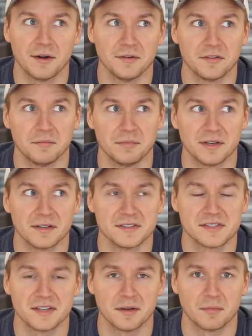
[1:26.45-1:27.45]
that was a big
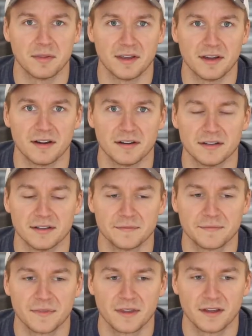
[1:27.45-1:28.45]
step there, and
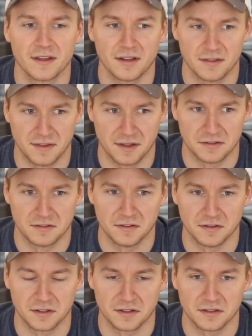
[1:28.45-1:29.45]
that
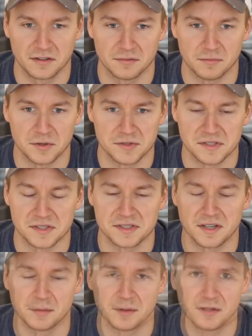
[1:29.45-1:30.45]
took most of the
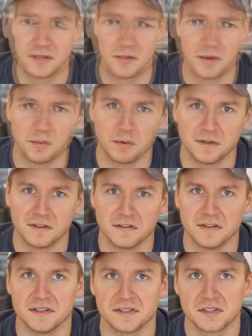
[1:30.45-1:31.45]
summer. We moved it
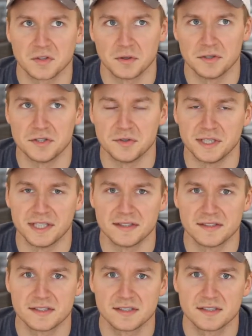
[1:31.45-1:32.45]
to the storage
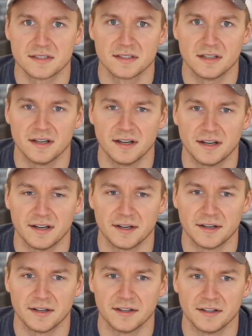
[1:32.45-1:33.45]
units
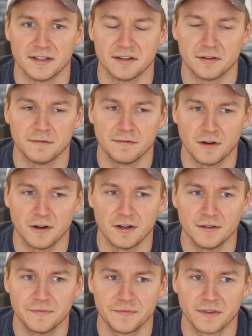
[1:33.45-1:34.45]
in the
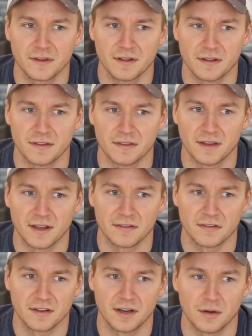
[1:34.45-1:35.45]
fall.
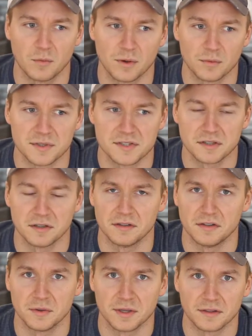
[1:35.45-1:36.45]
That's kind of when we
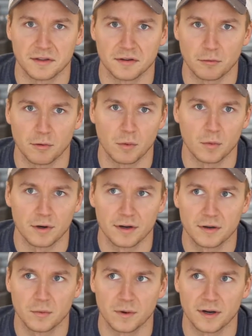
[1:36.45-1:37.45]
started doing the real
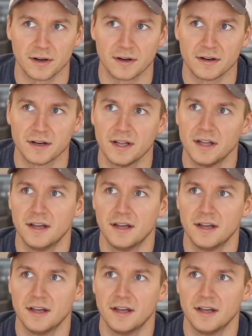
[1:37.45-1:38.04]
work, where